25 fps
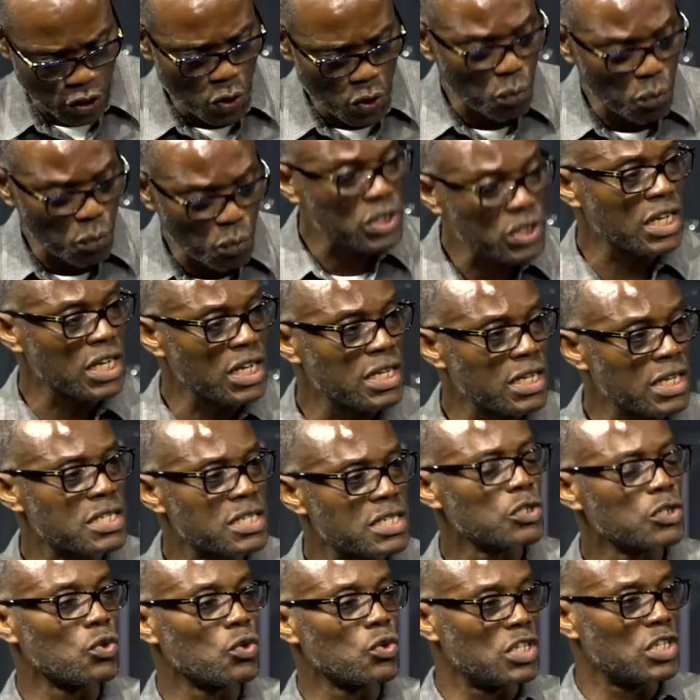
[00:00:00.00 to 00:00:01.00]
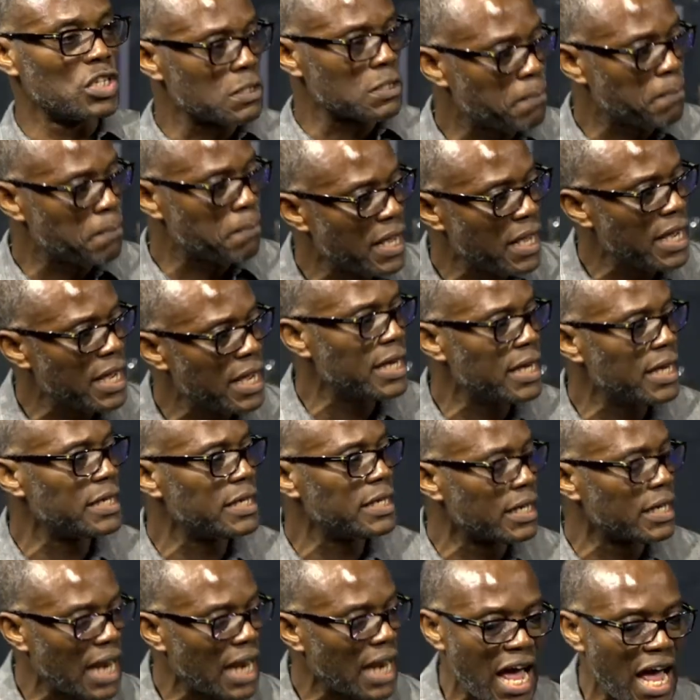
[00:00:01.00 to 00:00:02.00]
which is to display the
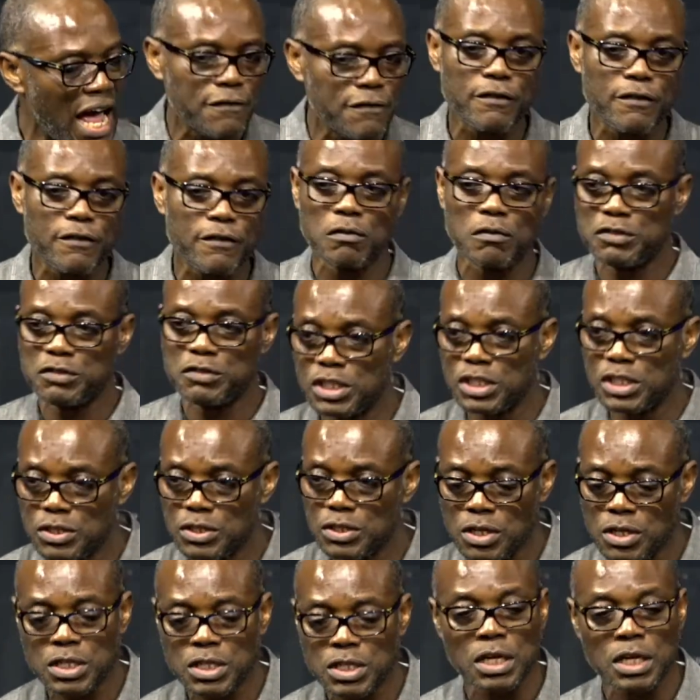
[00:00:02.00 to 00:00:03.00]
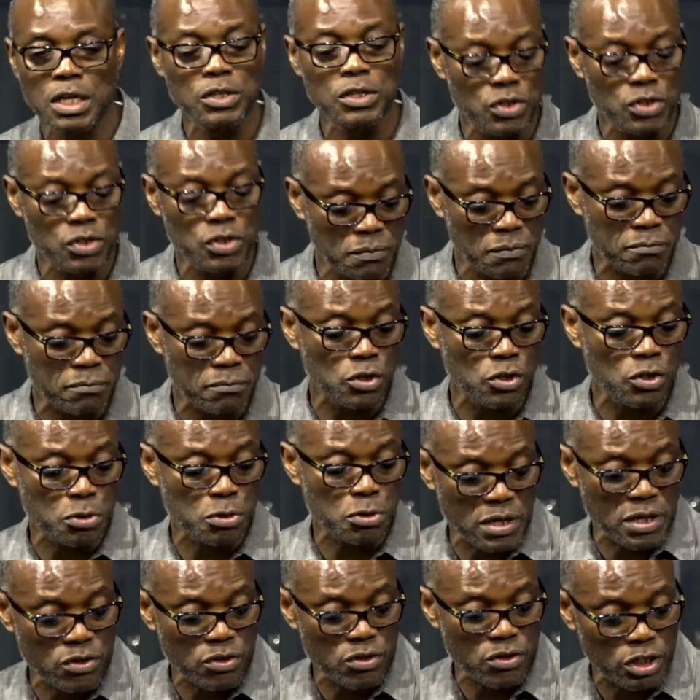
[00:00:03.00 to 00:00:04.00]
life of Jesus, to display
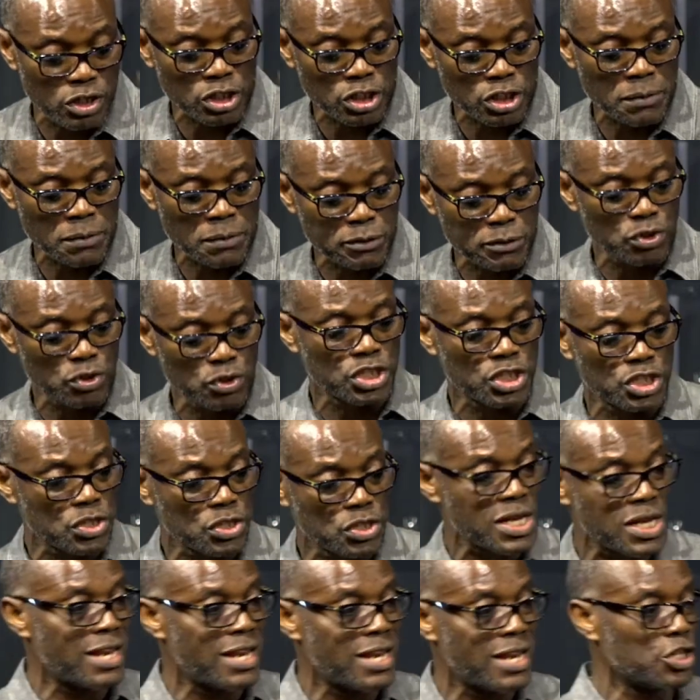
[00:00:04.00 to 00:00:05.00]
the relationship between Jesus and the